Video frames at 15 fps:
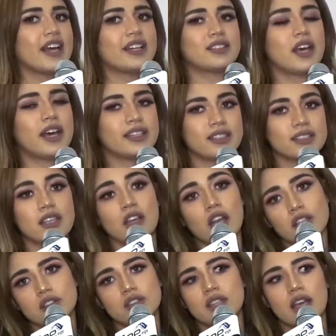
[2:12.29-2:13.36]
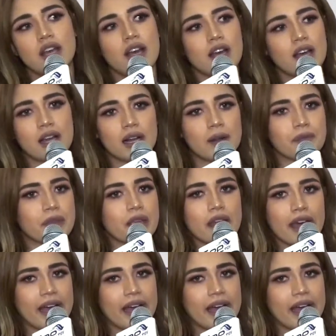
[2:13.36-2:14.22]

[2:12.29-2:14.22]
that I did a lot, and